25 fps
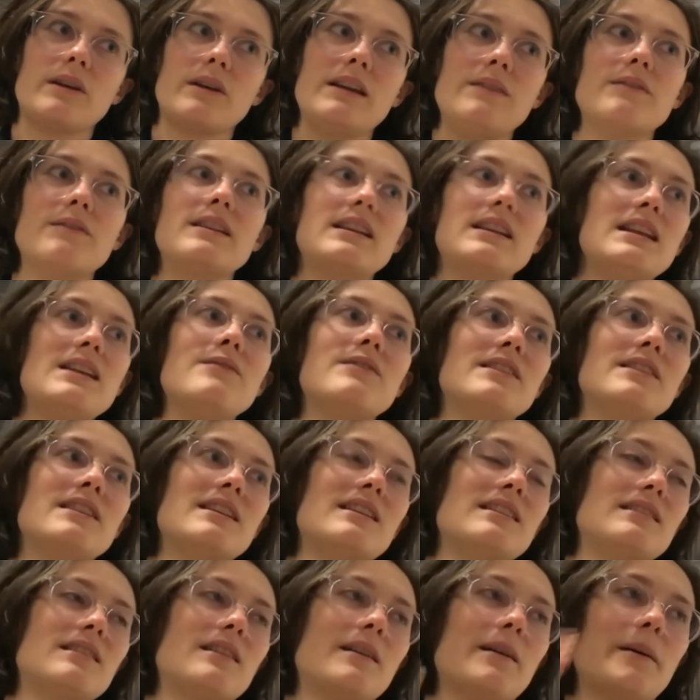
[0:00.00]

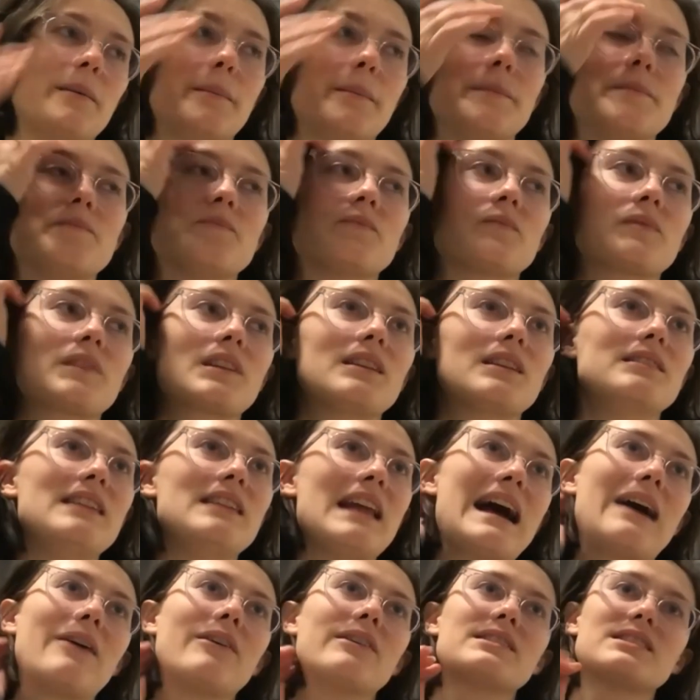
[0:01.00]
even in
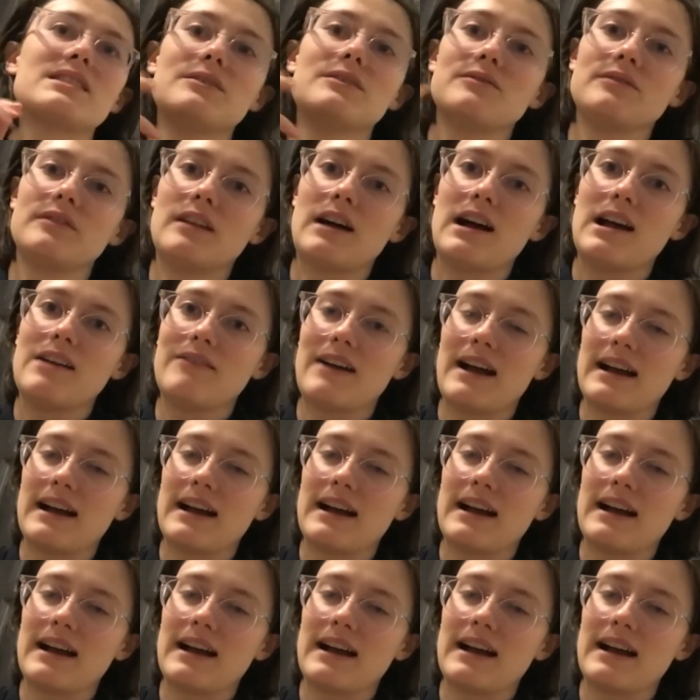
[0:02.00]
narrative live